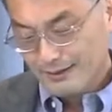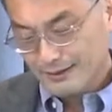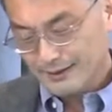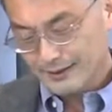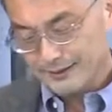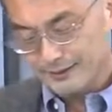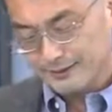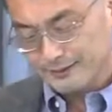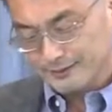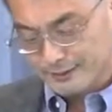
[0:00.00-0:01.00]
Third
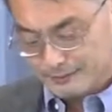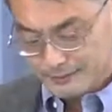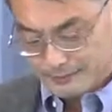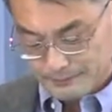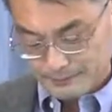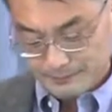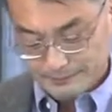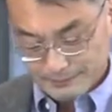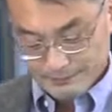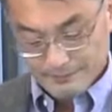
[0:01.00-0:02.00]
excuse
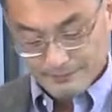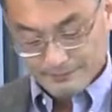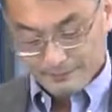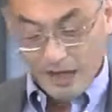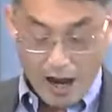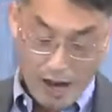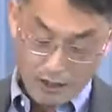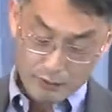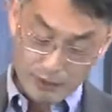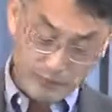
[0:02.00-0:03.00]

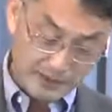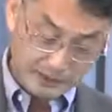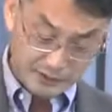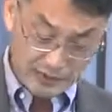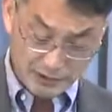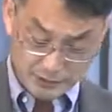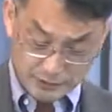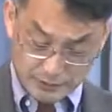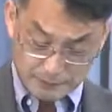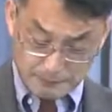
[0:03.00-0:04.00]
God will be
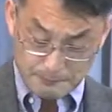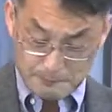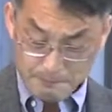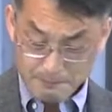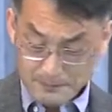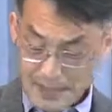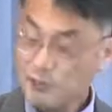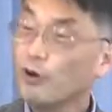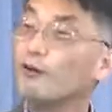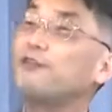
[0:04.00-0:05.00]
gracious,
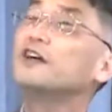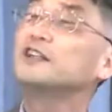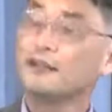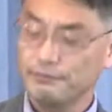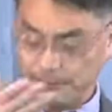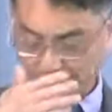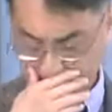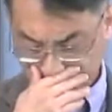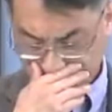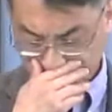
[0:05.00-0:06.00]
He will forgive me.
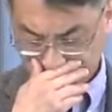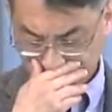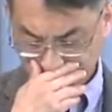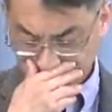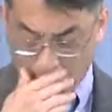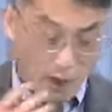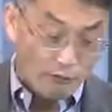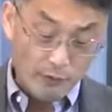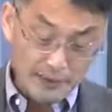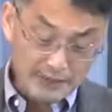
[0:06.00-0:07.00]

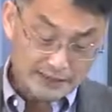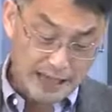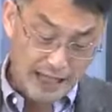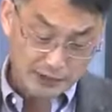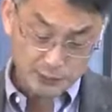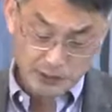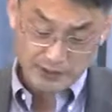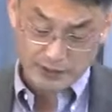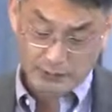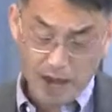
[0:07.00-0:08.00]
For me, the saddest
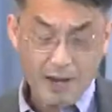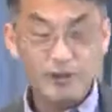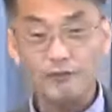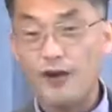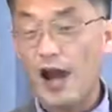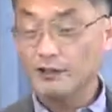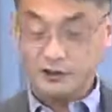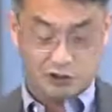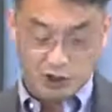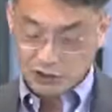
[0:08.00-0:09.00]
words in the Bible are found
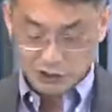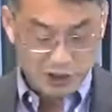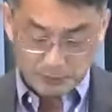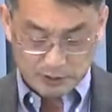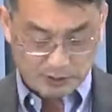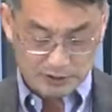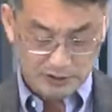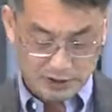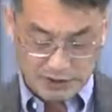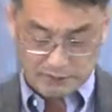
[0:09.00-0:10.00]
in Judges chapter
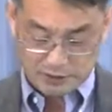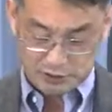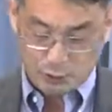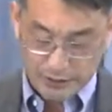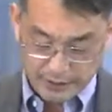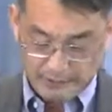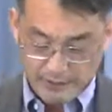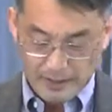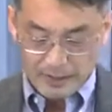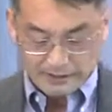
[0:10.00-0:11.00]
16, verse 20.
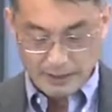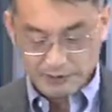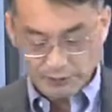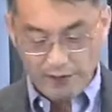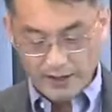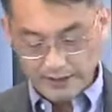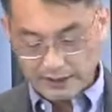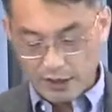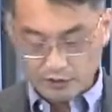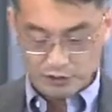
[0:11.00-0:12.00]
Samson finally
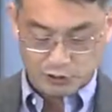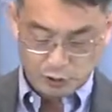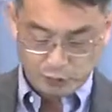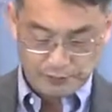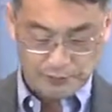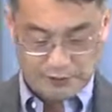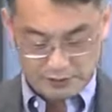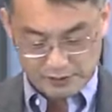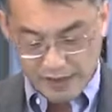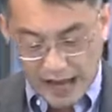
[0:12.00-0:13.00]
tells the truth to
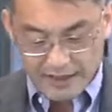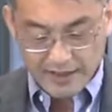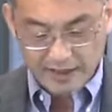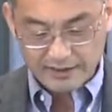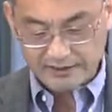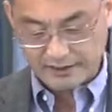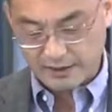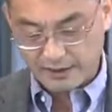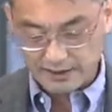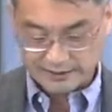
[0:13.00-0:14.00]
Delilah. They
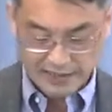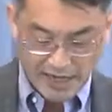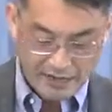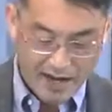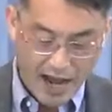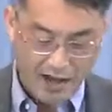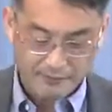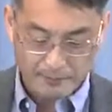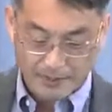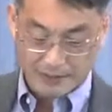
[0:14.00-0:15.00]
cut his hair
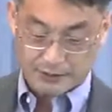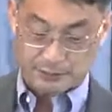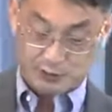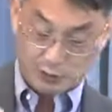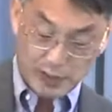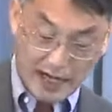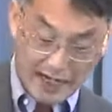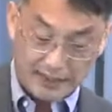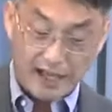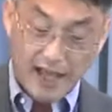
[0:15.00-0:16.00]
out he's
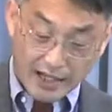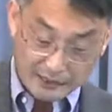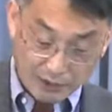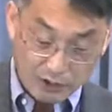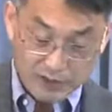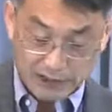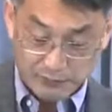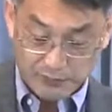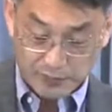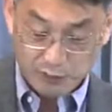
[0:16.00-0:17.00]
betrayed. And then look
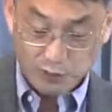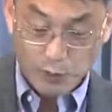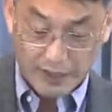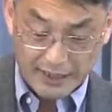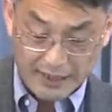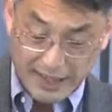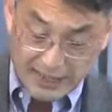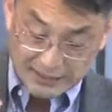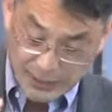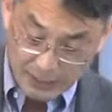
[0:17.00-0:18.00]
at verse 20.
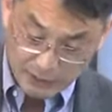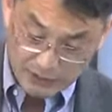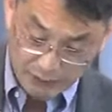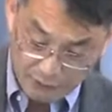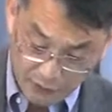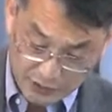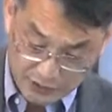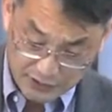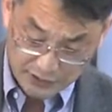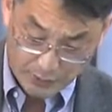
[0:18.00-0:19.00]
Samson, the
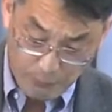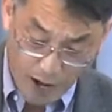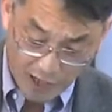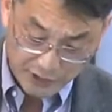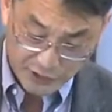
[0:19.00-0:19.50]
Philistines are upon